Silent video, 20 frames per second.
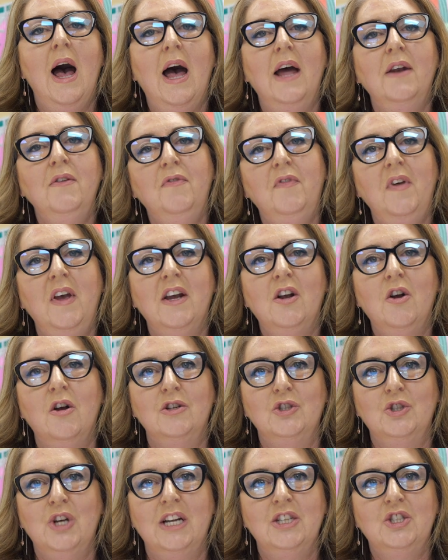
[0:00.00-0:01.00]
Unfair
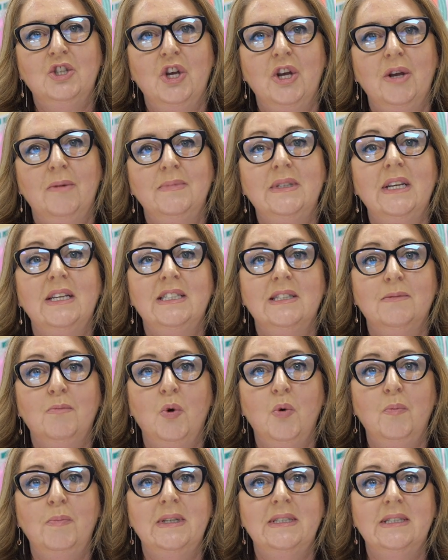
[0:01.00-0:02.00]
contract terms in
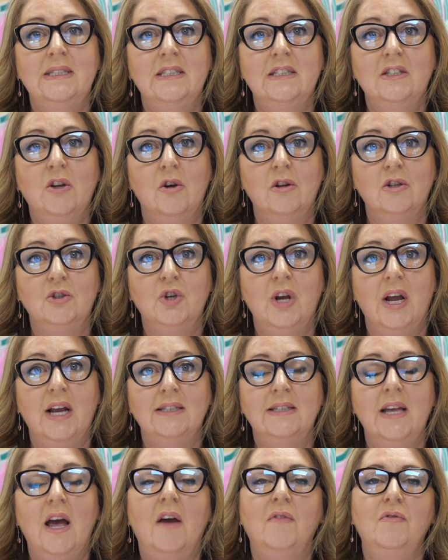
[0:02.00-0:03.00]
small business
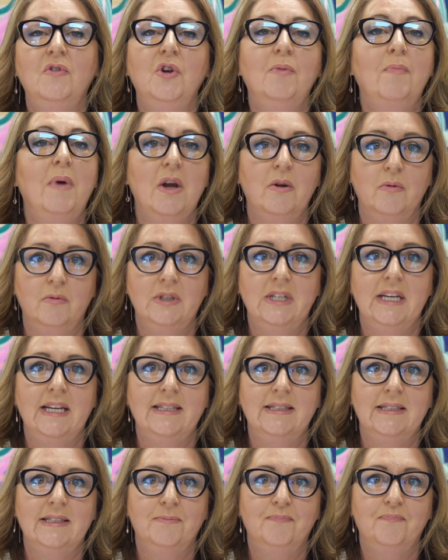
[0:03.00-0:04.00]
contracts have new
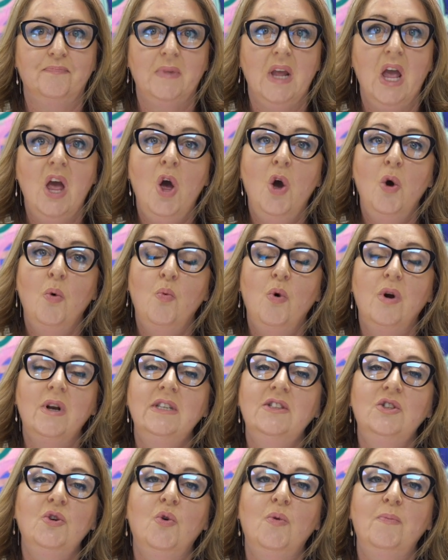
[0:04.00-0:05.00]
penalties. What
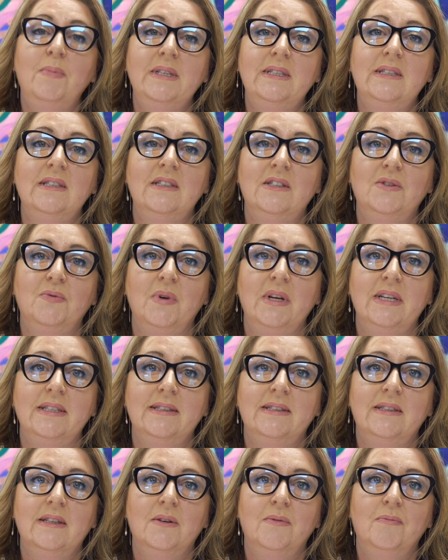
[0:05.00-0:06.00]
is your business
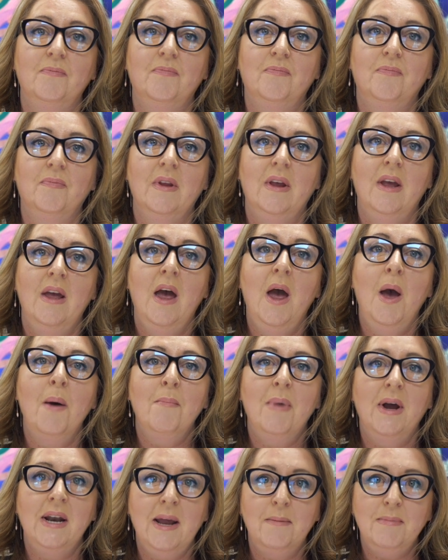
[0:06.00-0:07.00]
risk?
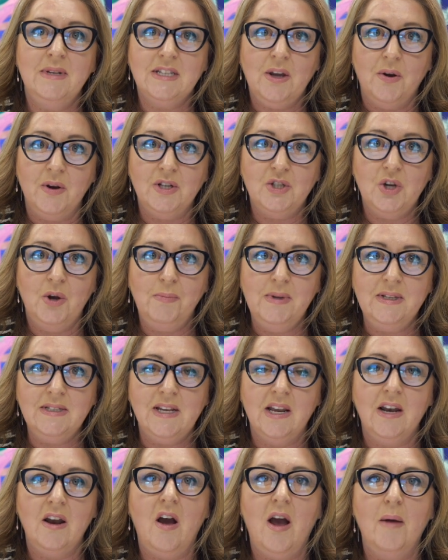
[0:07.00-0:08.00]
My name is Kerri Thomas
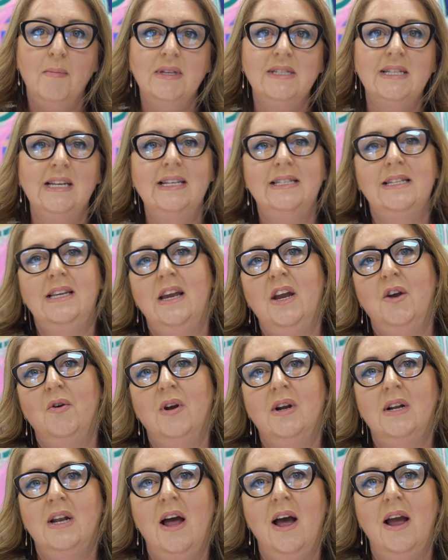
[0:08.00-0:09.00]
and I'm a solicitor here
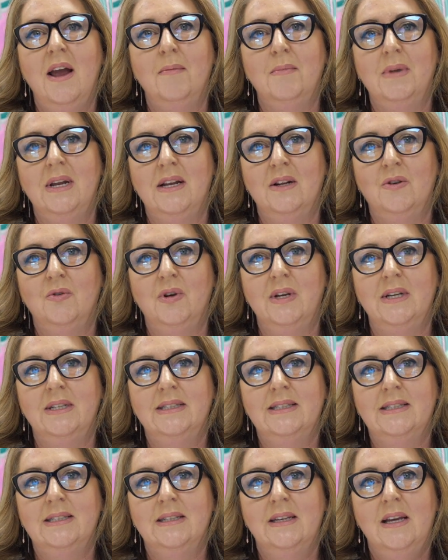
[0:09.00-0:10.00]
at Clarke Hemmerling
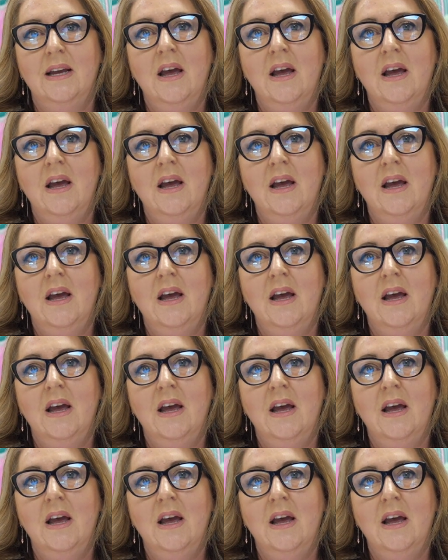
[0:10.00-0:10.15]
Lawyers.